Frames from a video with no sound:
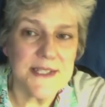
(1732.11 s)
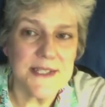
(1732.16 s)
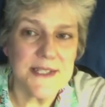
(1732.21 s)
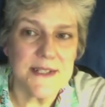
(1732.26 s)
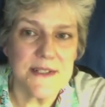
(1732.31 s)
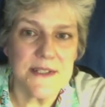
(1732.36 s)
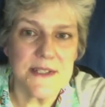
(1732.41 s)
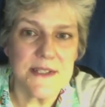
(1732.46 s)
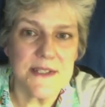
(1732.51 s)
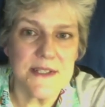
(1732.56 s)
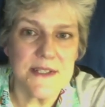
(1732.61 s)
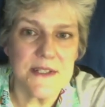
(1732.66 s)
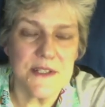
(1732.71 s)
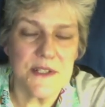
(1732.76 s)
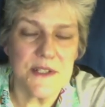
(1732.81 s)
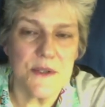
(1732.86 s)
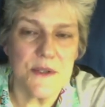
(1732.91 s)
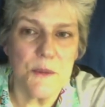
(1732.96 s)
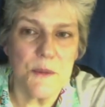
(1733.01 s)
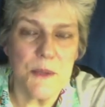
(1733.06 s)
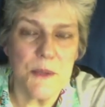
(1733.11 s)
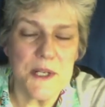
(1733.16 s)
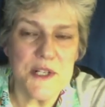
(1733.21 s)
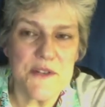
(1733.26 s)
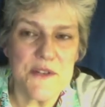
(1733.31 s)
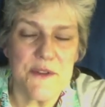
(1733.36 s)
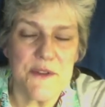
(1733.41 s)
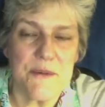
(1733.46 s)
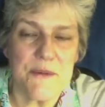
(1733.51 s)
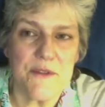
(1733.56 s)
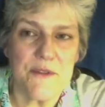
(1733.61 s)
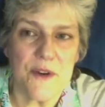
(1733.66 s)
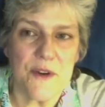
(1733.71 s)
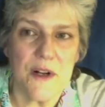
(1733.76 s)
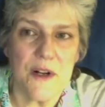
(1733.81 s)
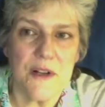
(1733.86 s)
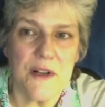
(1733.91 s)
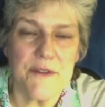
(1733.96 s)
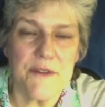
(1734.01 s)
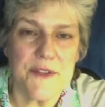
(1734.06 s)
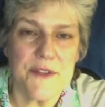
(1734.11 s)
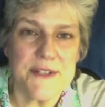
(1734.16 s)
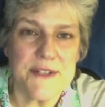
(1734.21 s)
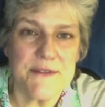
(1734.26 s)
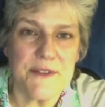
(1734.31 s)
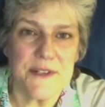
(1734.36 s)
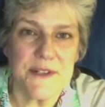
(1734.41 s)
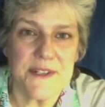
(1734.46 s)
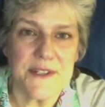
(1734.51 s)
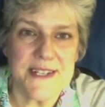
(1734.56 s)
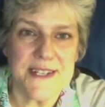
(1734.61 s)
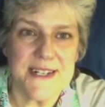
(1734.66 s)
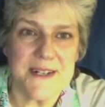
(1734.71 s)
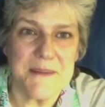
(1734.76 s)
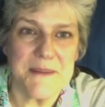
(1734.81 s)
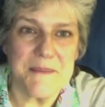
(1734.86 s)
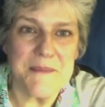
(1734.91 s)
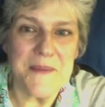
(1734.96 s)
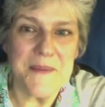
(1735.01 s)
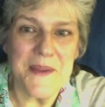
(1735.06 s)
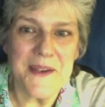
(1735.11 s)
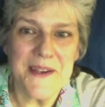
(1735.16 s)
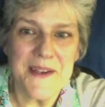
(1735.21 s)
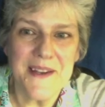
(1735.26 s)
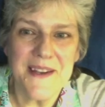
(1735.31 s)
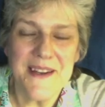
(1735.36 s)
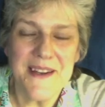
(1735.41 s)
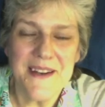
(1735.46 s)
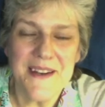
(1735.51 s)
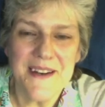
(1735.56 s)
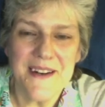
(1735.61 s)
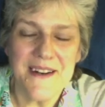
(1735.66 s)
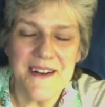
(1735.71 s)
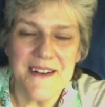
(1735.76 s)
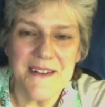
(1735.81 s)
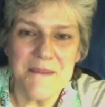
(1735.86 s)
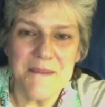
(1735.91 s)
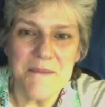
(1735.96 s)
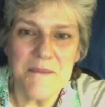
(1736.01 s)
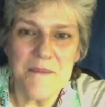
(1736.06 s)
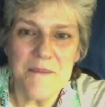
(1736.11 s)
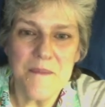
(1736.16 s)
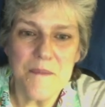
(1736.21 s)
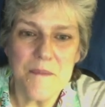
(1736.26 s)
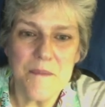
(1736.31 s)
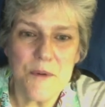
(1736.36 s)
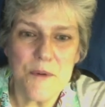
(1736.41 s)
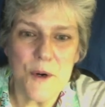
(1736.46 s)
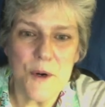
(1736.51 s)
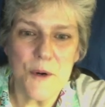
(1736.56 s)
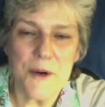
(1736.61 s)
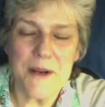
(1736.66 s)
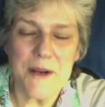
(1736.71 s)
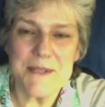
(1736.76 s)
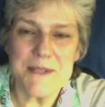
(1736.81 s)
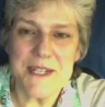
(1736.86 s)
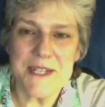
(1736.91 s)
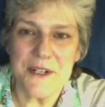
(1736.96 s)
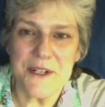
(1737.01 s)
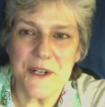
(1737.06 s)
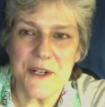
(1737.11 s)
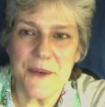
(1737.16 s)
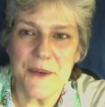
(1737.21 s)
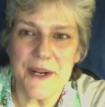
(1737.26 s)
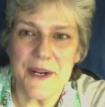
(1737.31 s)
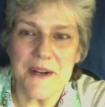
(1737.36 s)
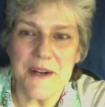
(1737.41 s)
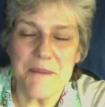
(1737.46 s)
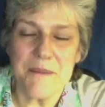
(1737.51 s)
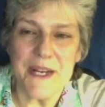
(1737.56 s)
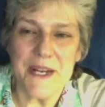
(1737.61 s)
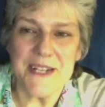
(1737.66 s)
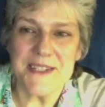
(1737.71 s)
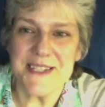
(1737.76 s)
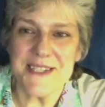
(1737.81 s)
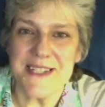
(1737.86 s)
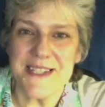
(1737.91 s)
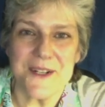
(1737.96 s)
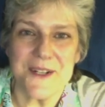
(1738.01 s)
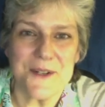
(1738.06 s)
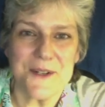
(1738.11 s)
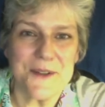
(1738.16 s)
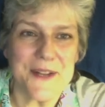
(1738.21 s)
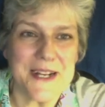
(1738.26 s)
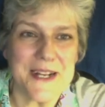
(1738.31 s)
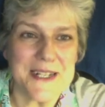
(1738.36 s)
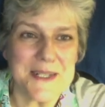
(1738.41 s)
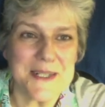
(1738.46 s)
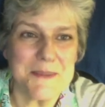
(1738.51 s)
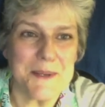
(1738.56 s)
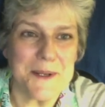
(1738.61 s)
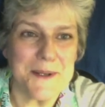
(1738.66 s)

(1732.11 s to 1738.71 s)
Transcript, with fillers: There's, there's a whole bunch of them for all of the different um, um, programs that are going on because of the Earth Expo.